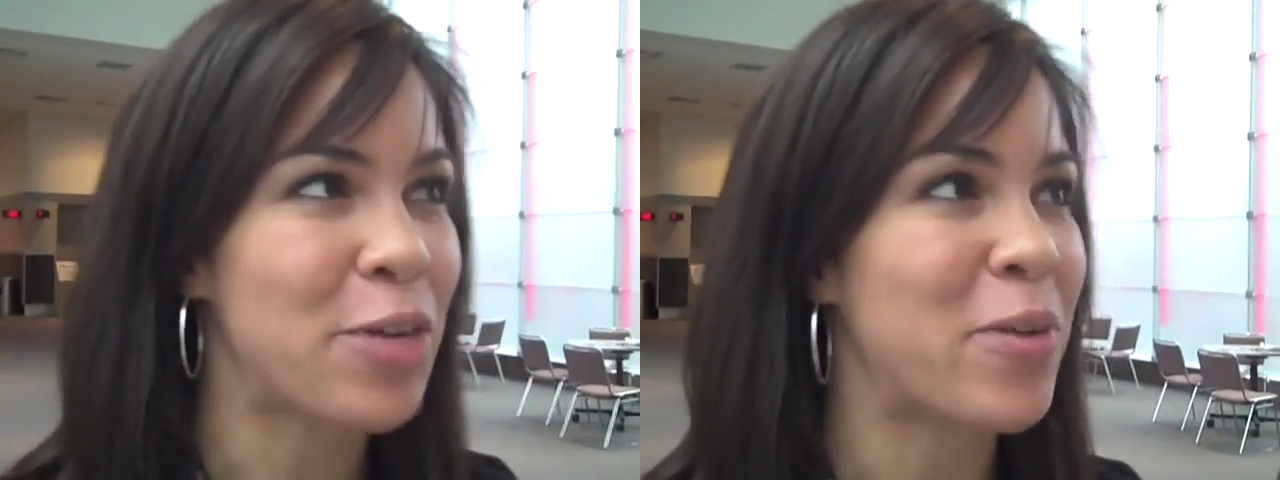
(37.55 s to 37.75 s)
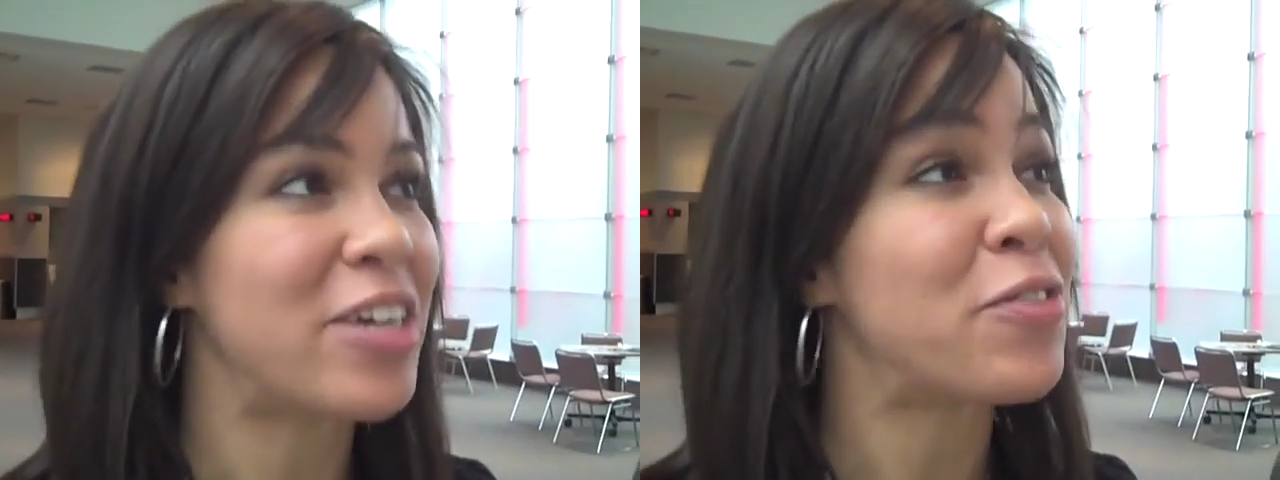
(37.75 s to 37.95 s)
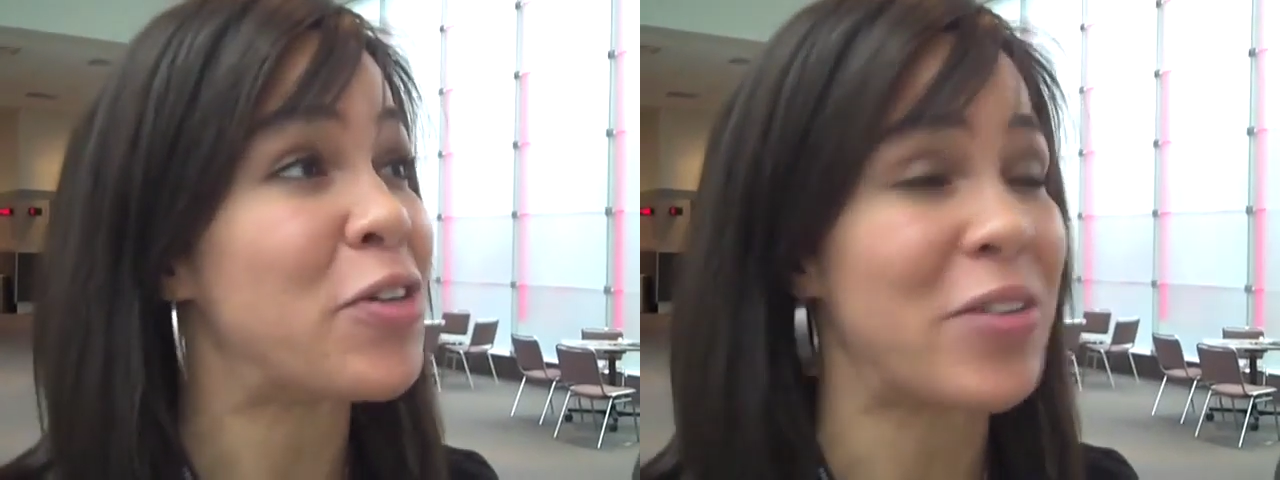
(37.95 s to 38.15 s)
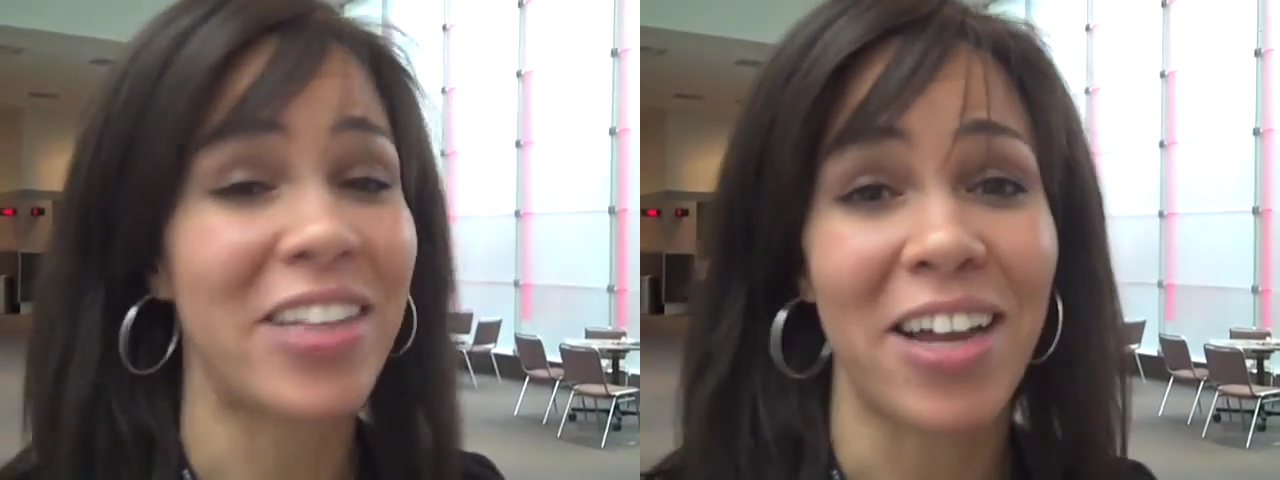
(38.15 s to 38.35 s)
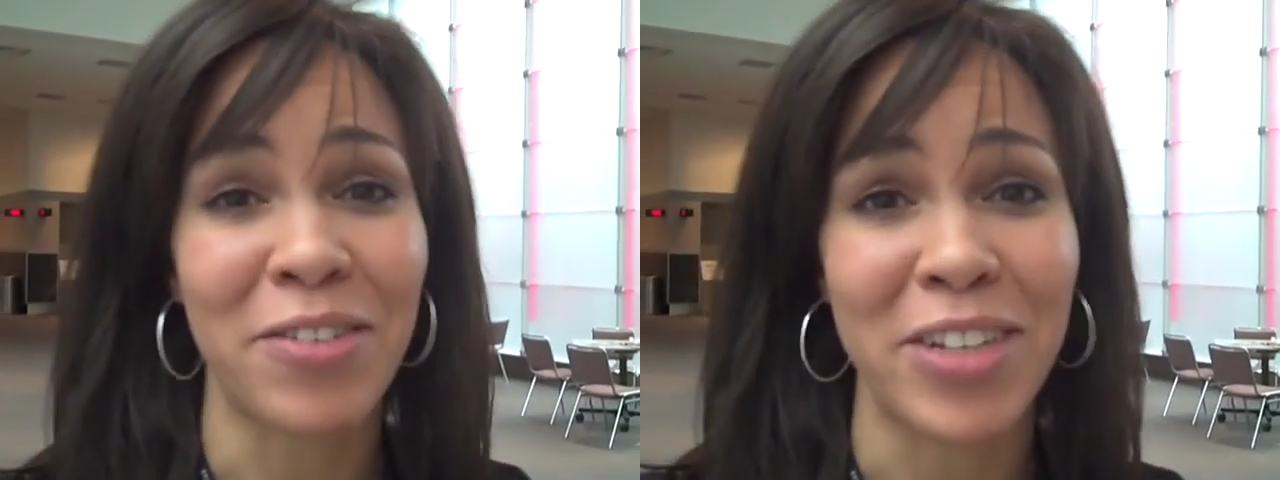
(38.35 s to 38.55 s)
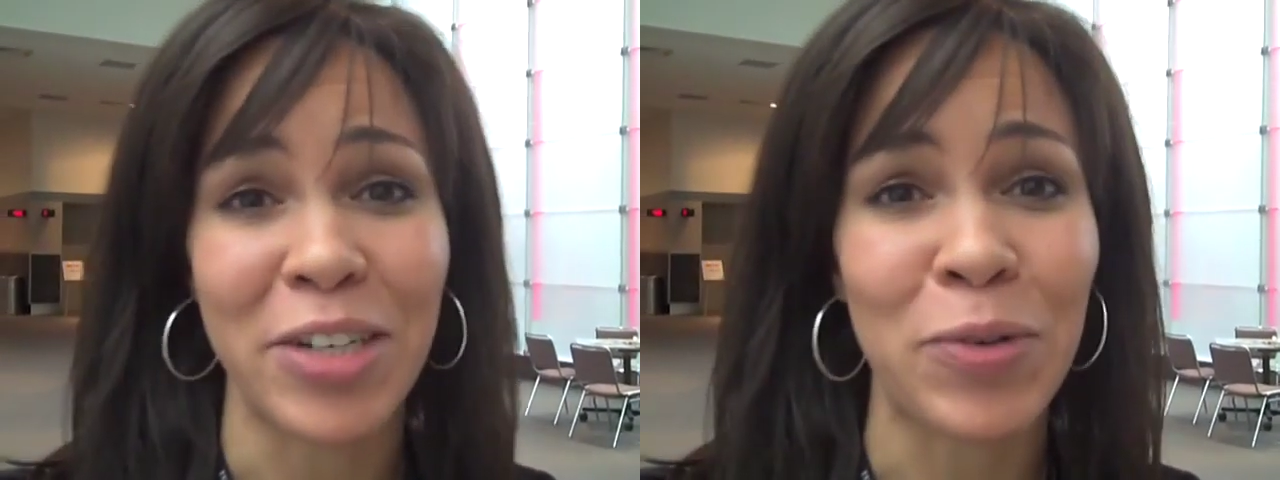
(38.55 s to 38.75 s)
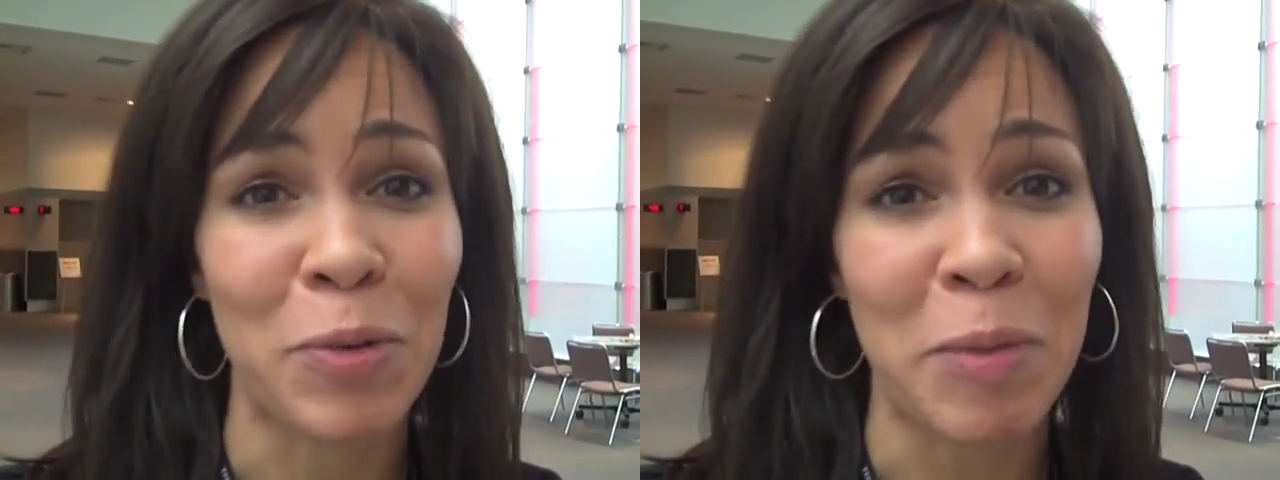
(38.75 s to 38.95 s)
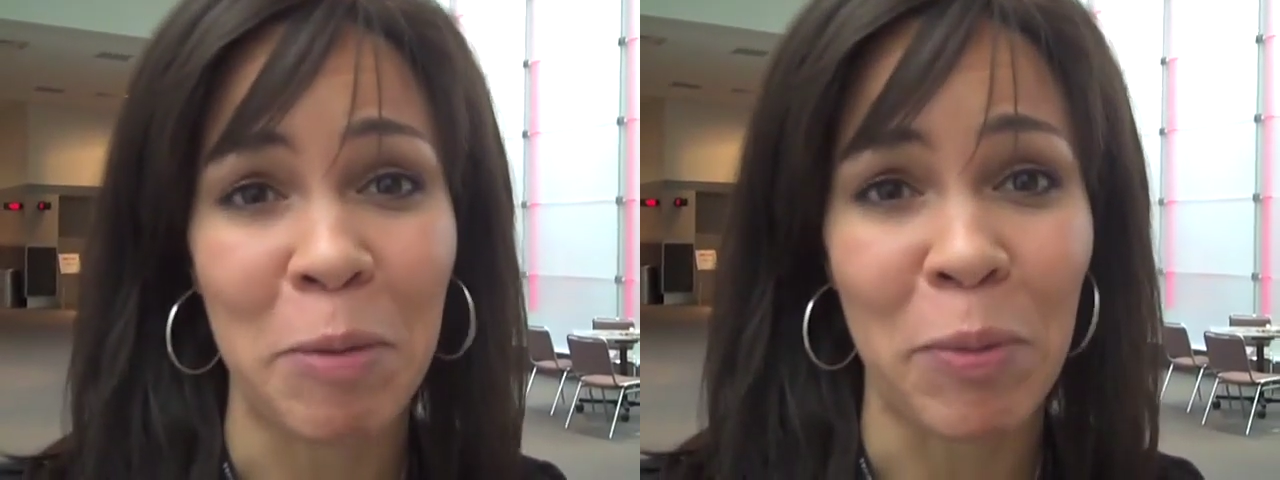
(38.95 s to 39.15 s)
and we're interviewing a lot of really
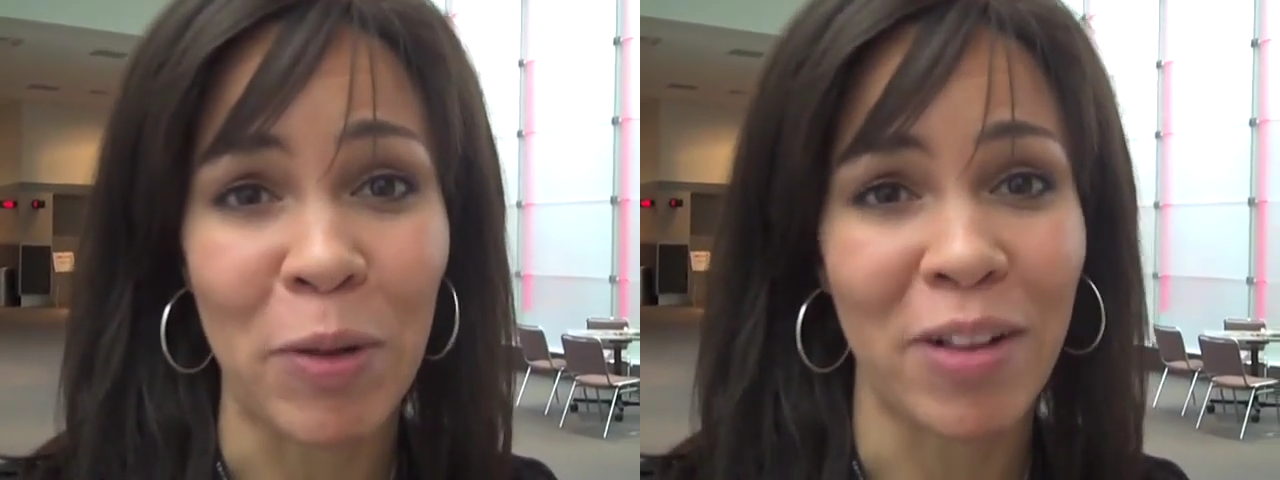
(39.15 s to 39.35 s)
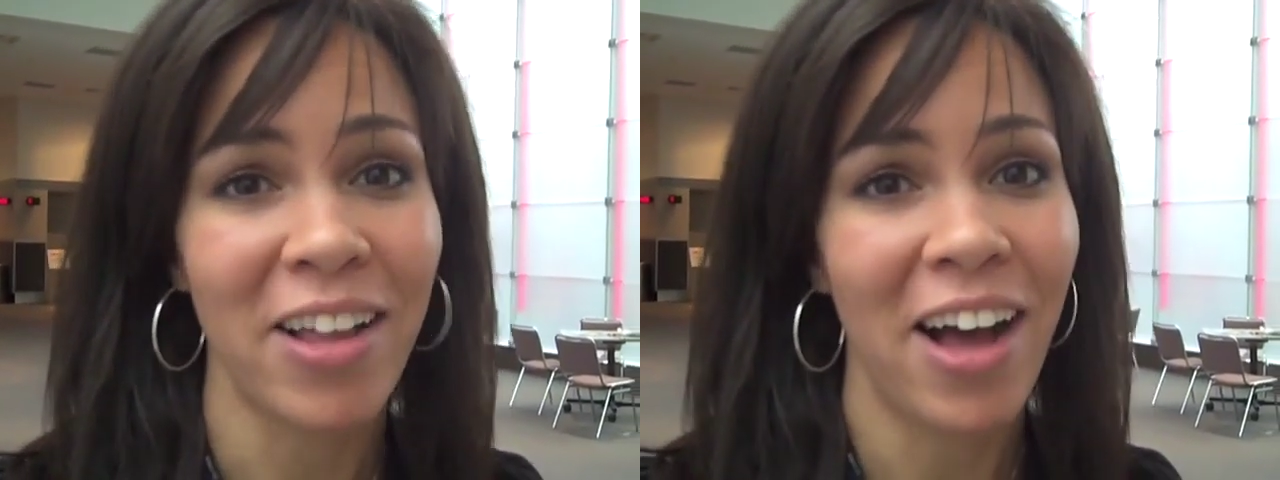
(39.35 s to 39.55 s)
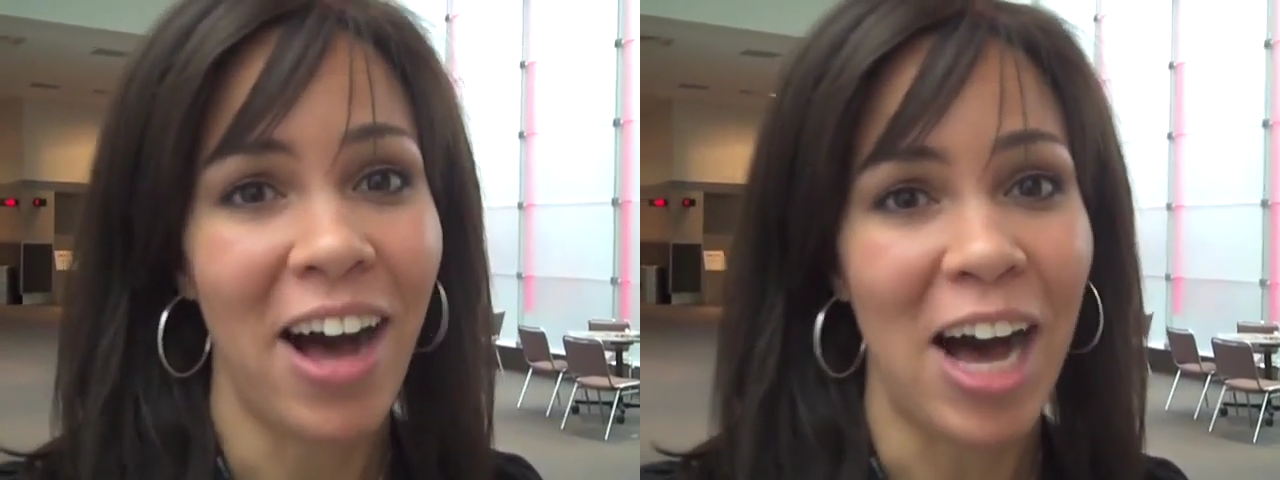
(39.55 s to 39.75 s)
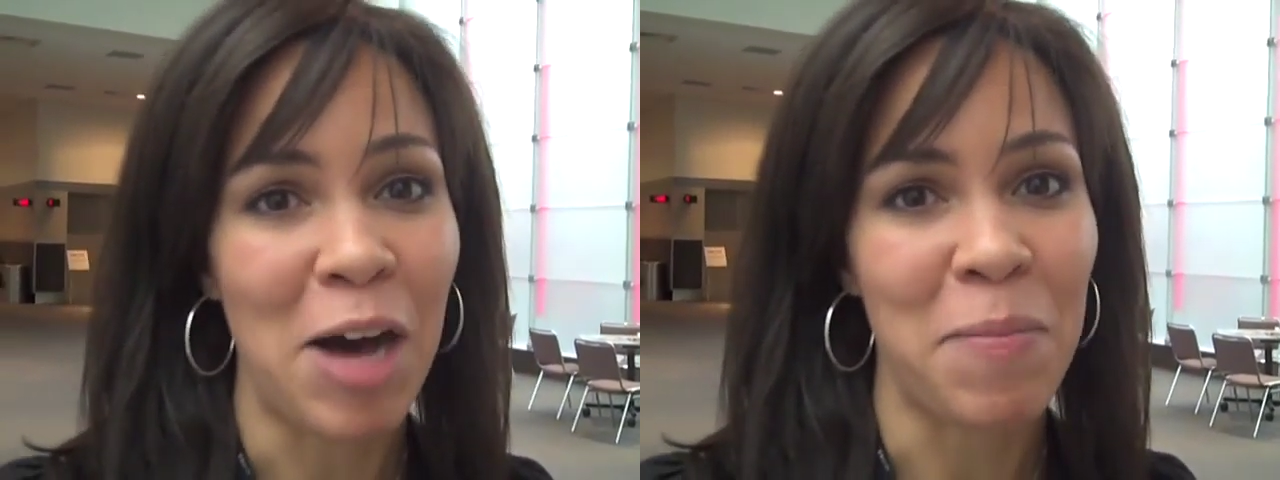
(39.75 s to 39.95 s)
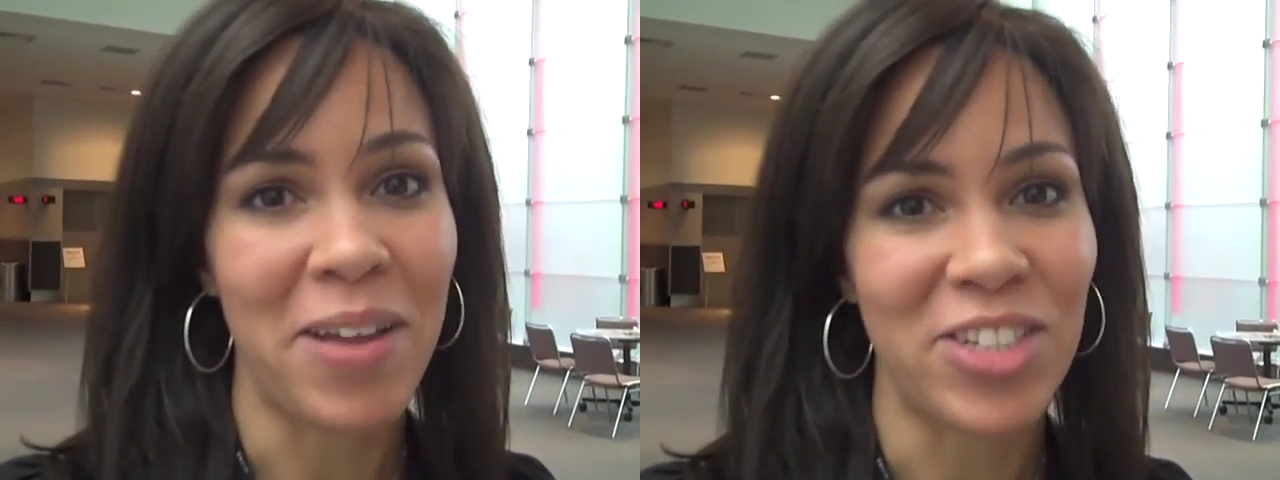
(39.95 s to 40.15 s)
cool people um,